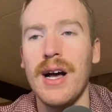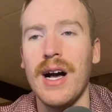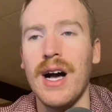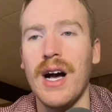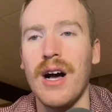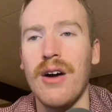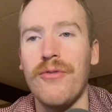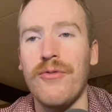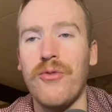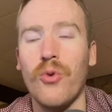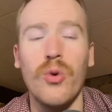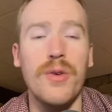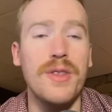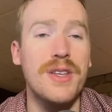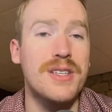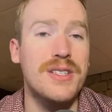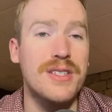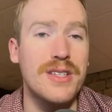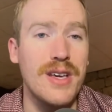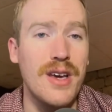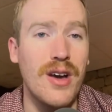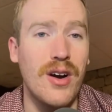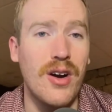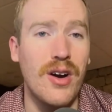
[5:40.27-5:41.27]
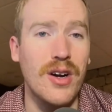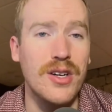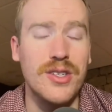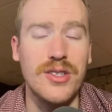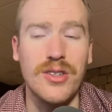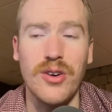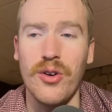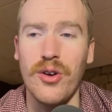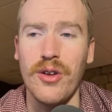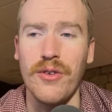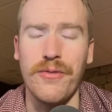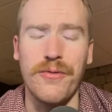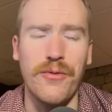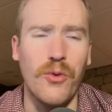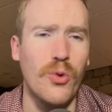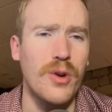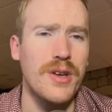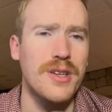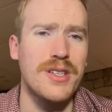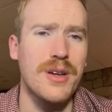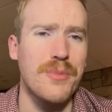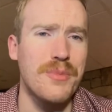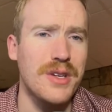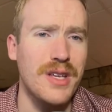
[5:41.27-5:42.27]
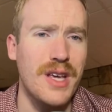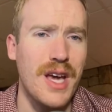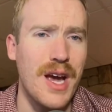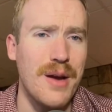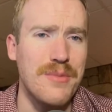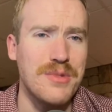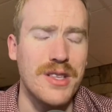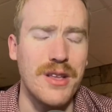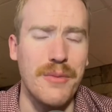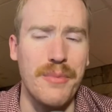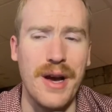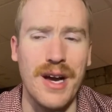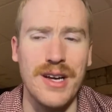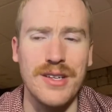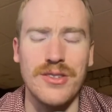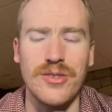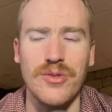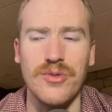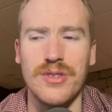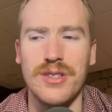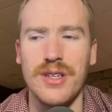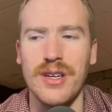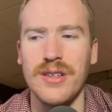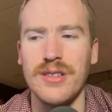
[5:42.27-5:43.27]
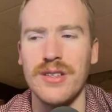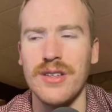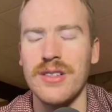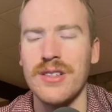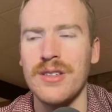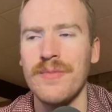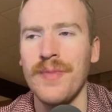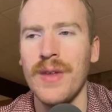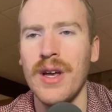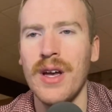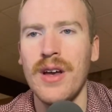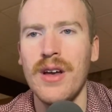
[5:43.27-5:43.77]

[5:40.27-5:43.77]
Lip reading: for the Seahawks. Started 40-something games in the past 2 seasons.